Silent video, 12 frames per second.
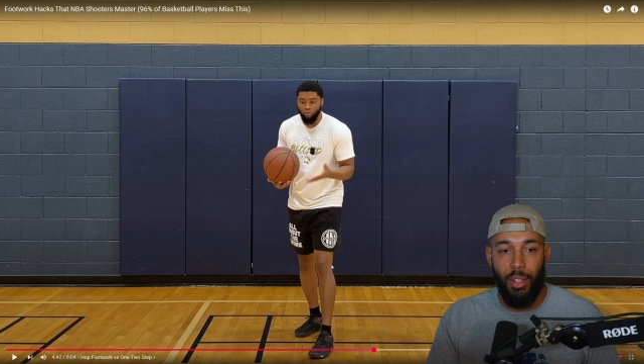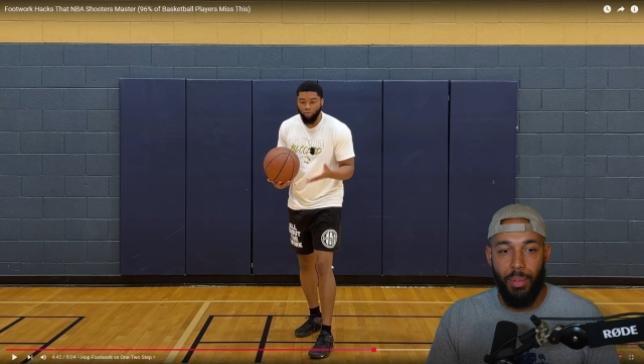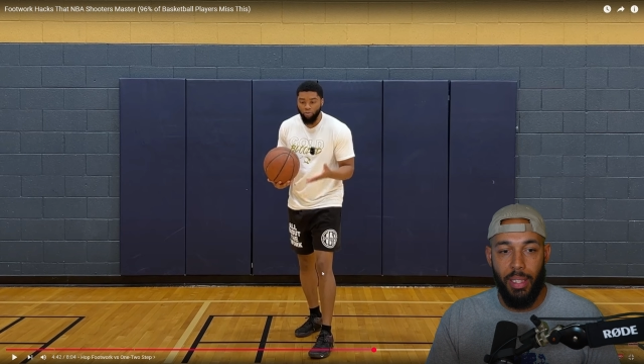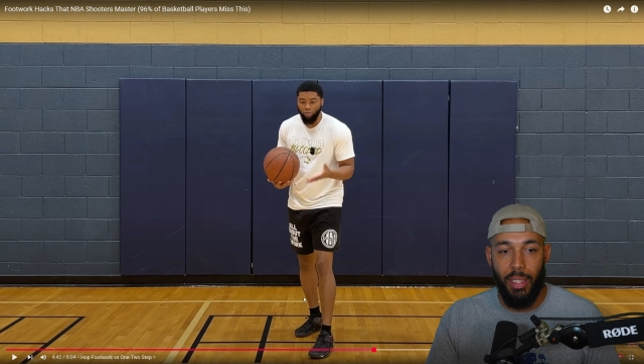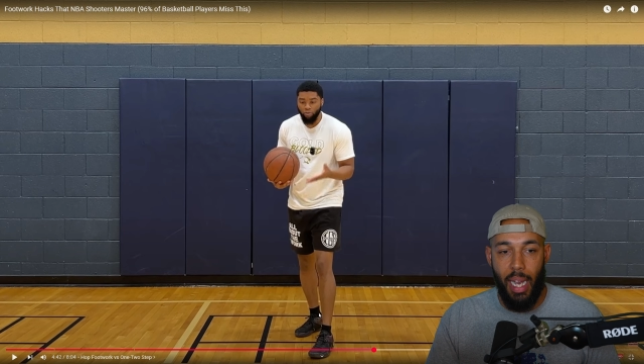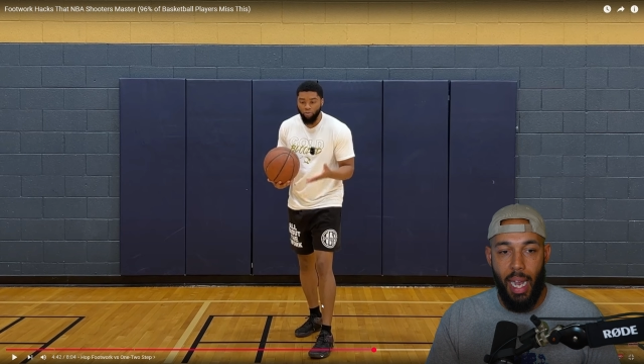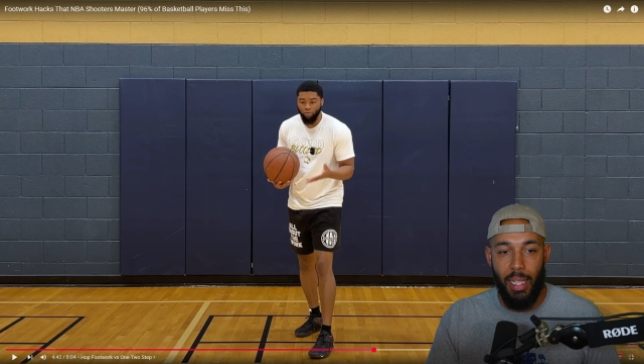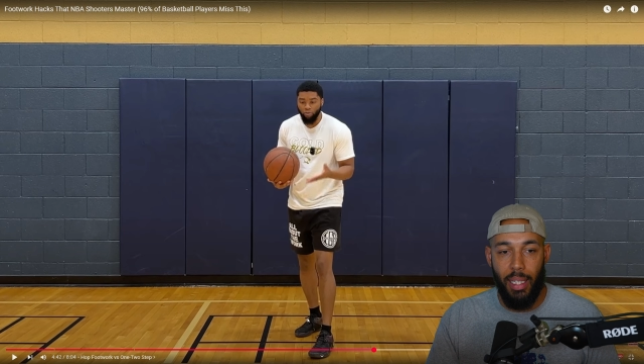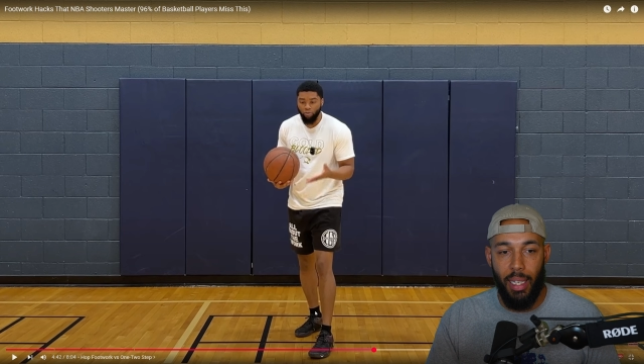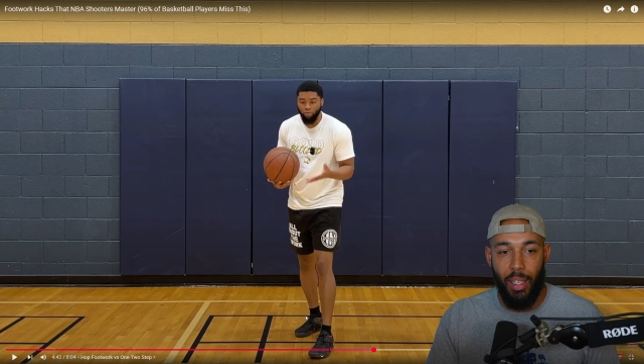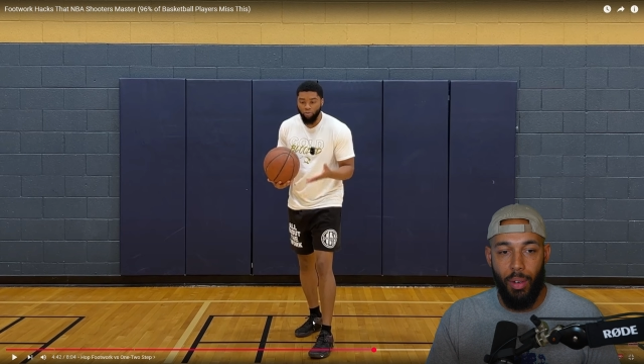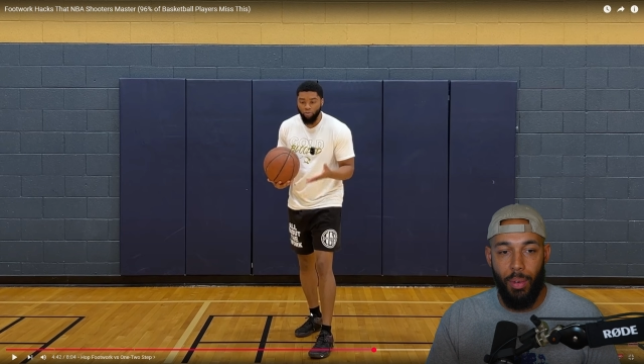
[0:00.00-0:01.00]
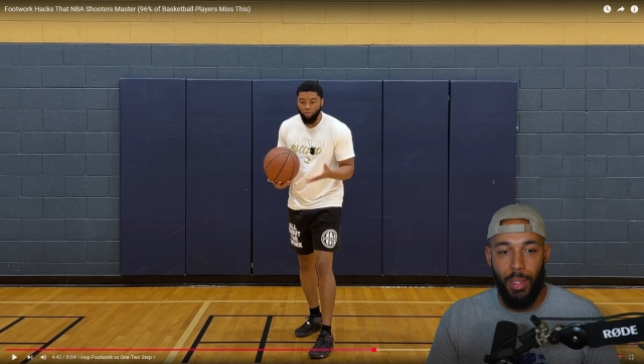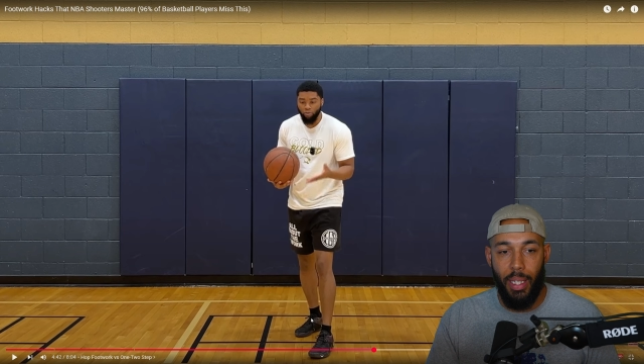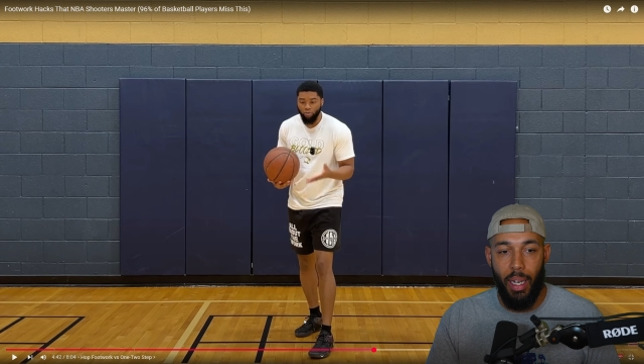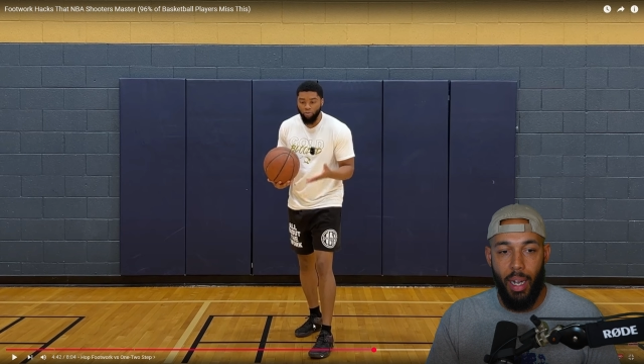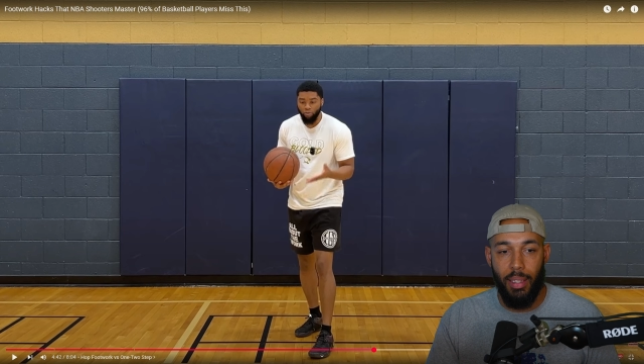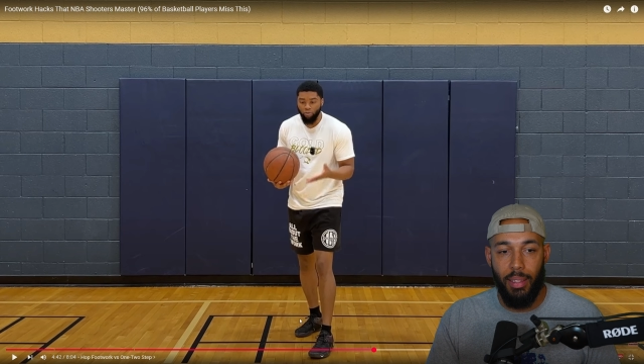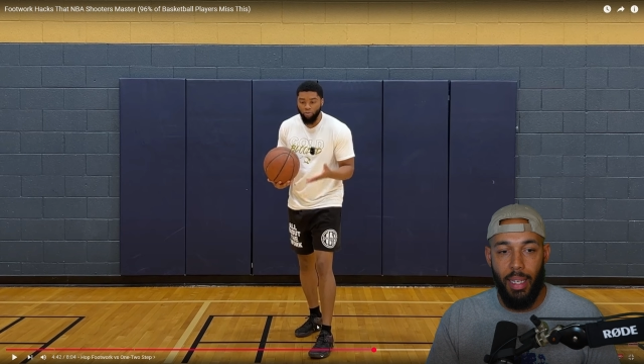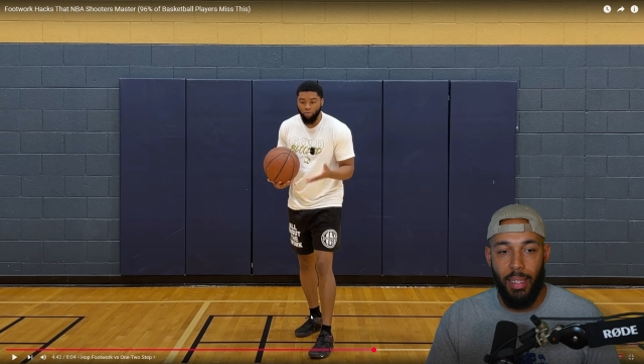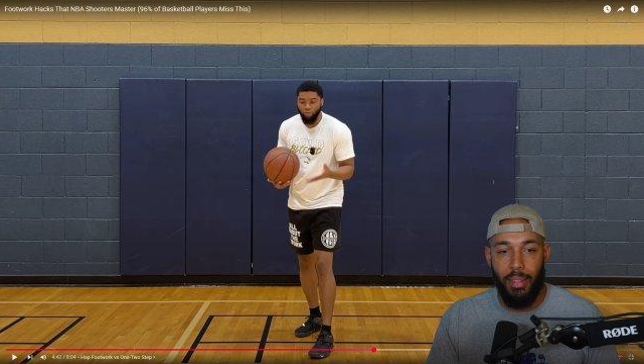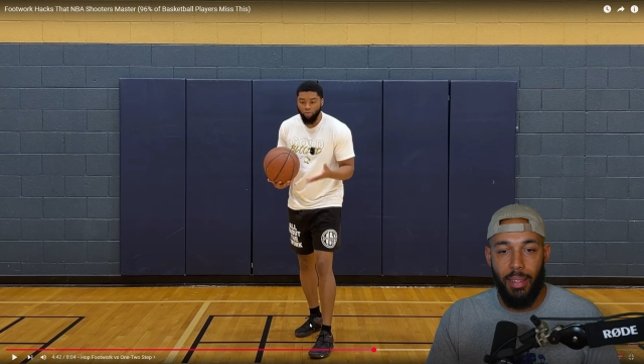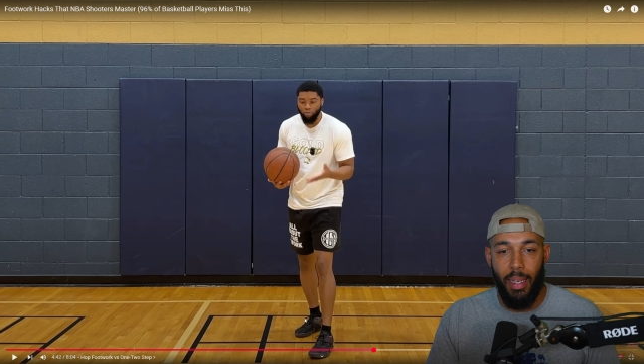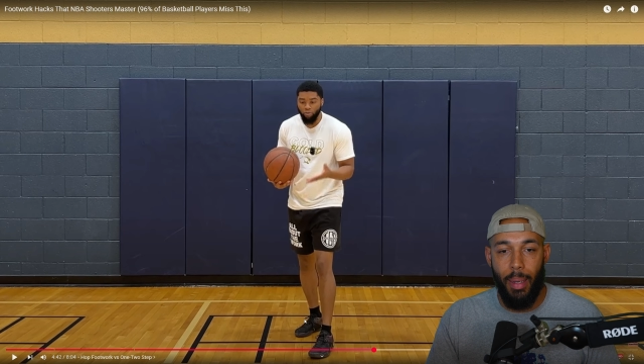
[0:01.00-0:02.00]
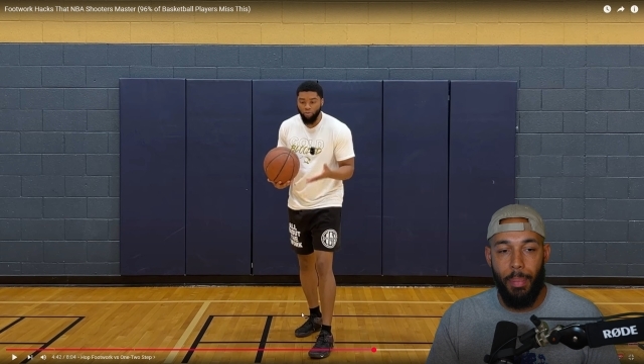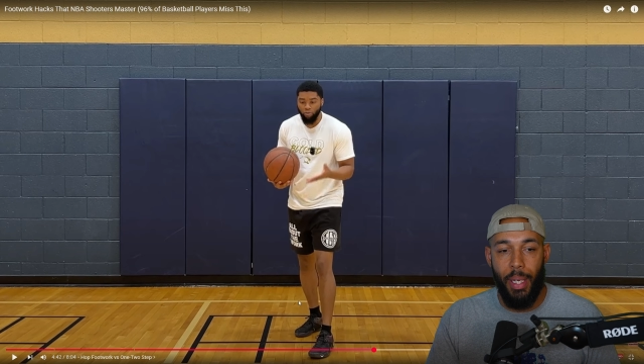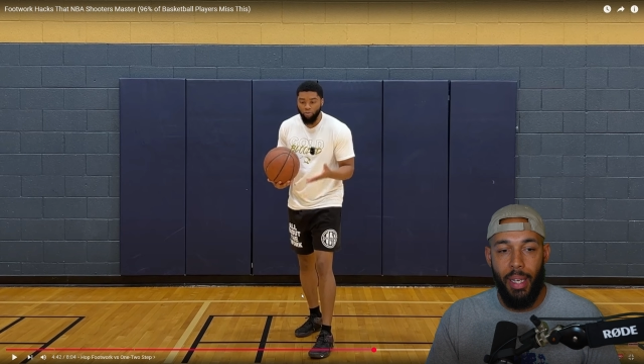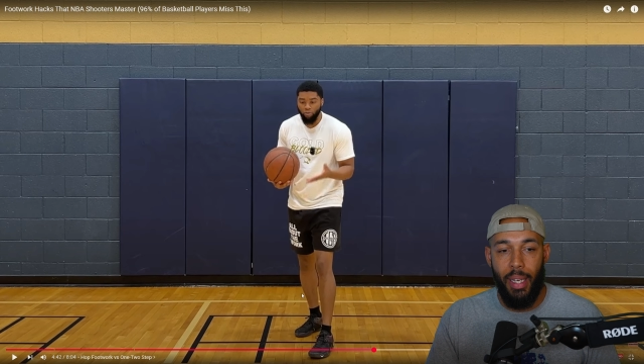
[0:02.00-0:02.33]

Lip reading: the reason I like going with the onside step